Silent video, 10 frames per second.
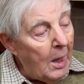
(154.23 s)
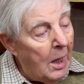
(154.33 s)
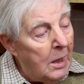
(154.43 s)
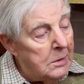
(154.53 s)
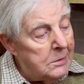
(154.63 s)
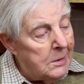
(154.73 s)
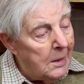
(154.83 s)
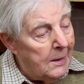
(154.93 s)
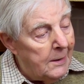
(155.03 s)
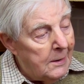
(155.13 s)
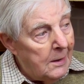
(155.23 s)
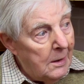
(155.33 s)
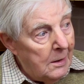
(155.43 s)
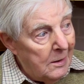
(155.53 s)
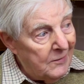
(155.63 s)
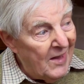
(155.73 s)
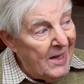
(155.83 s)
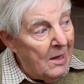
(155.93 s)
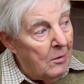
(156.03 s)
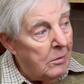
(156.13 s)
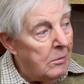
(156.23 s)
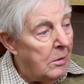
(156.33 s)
and their